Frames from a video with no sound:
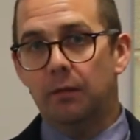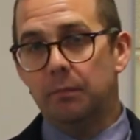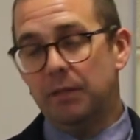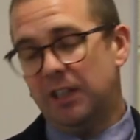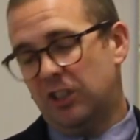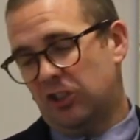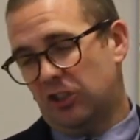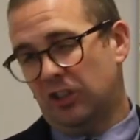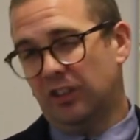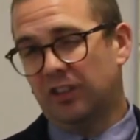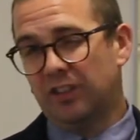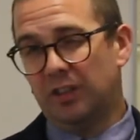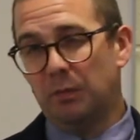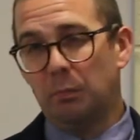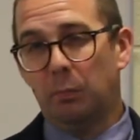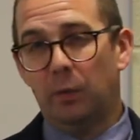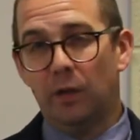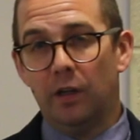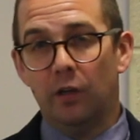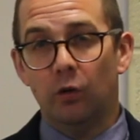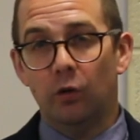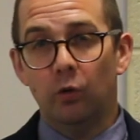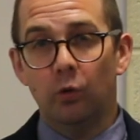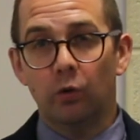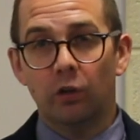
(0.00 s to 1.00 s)
It's just
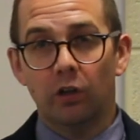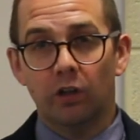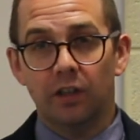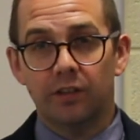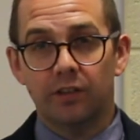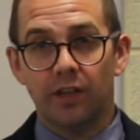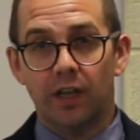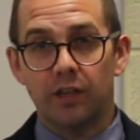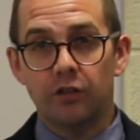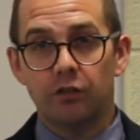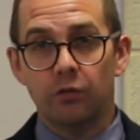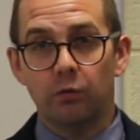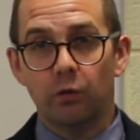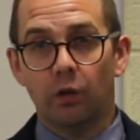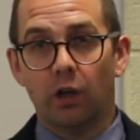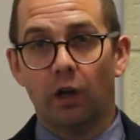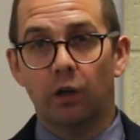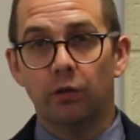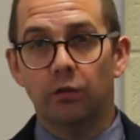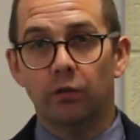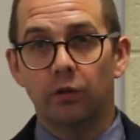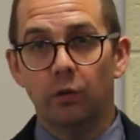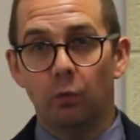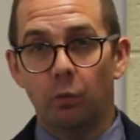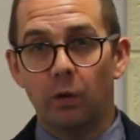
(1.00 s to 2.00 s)
simply an organisational
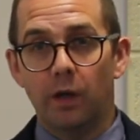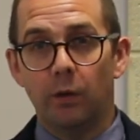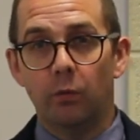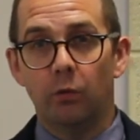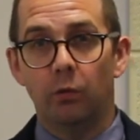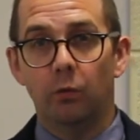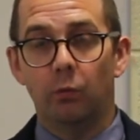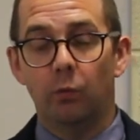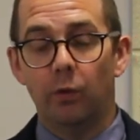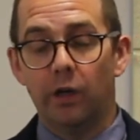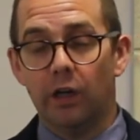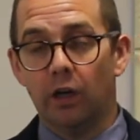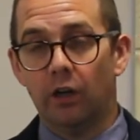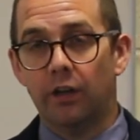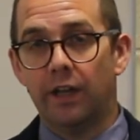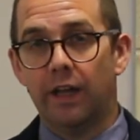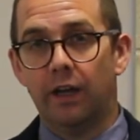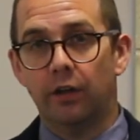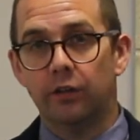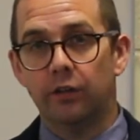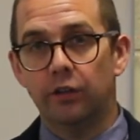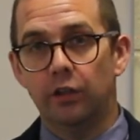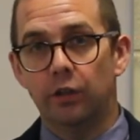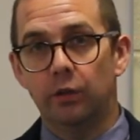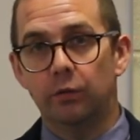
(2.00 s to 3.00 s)
code that we are
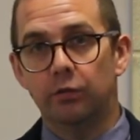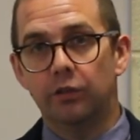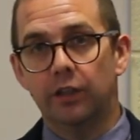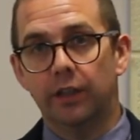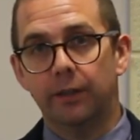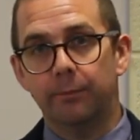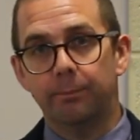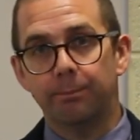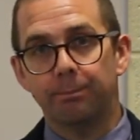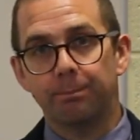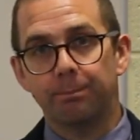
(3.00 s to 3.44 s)
now using.